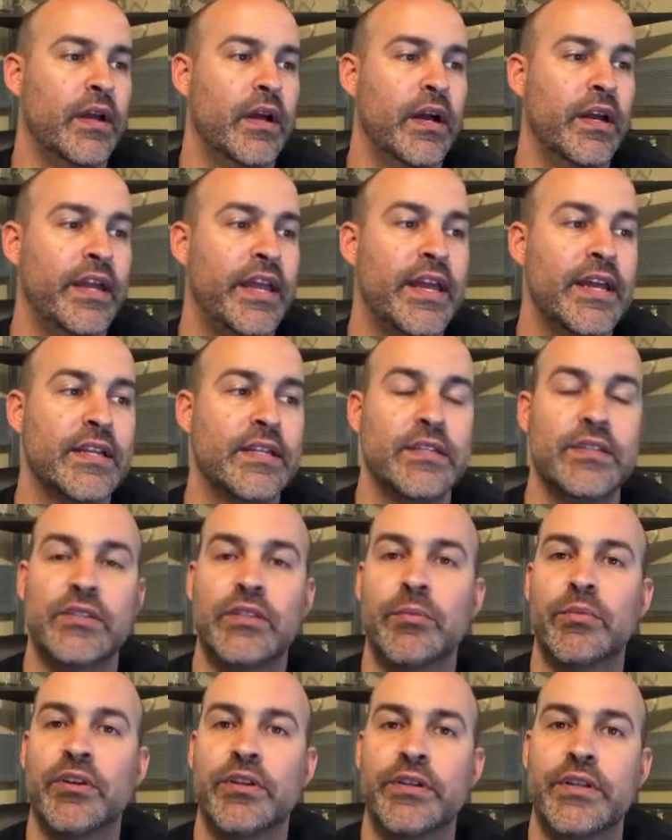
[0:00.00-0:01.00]
Again,
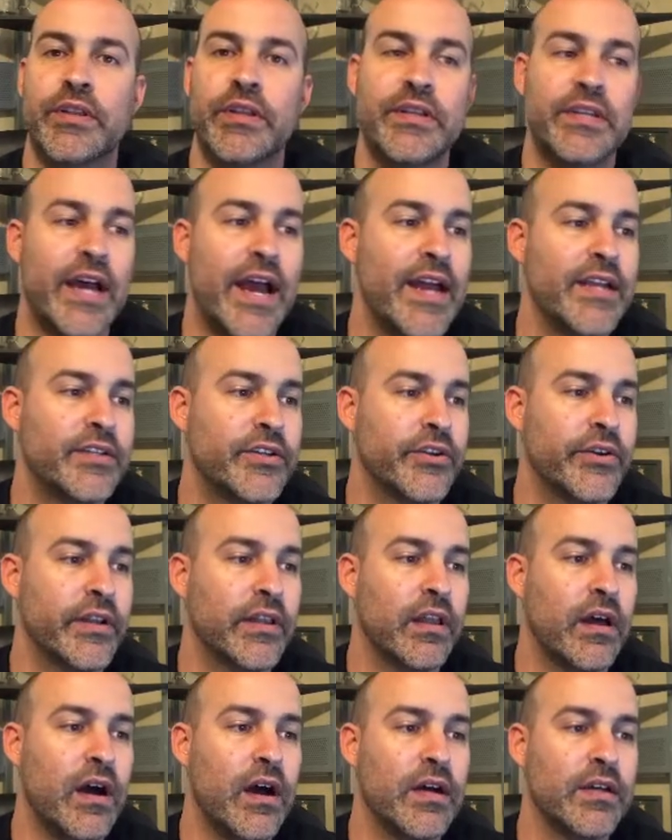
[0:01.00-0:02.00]
similar to the dietary
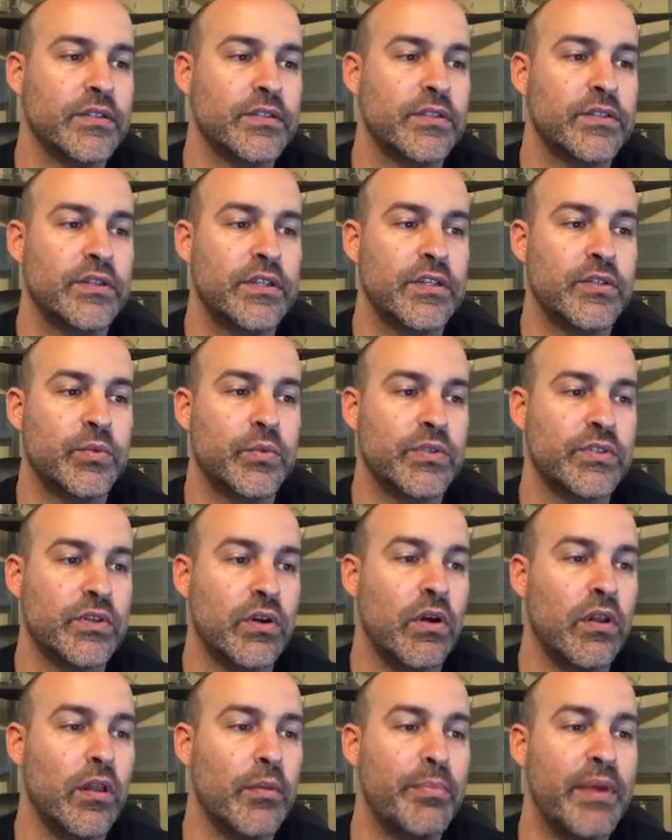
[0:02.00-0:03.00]
laws, this was
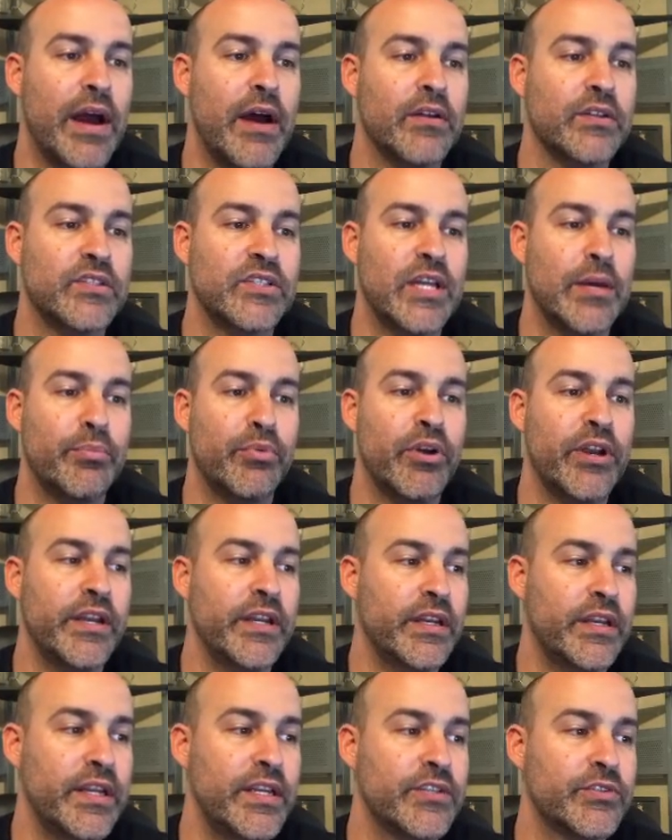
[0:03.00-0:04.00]
all about
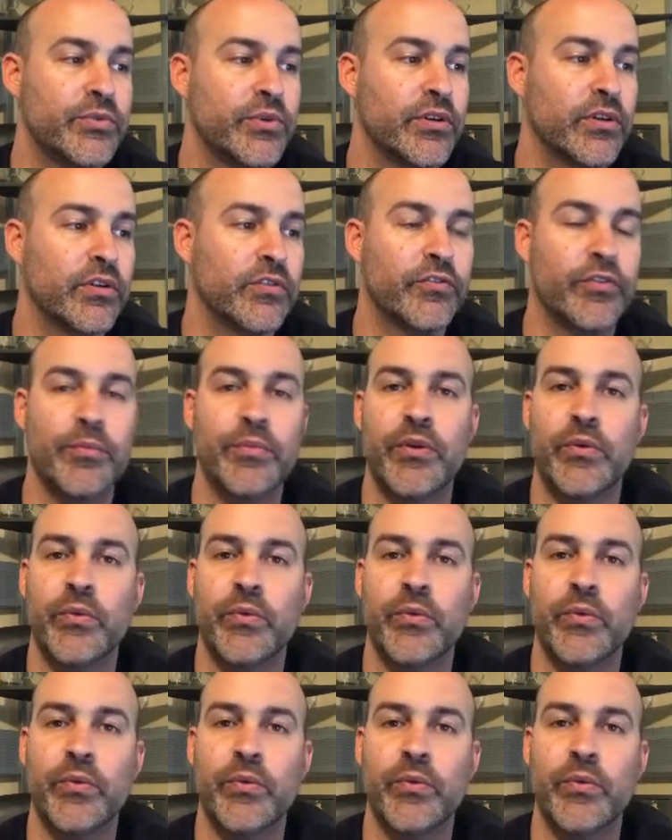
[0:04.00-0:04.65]
separating Israel from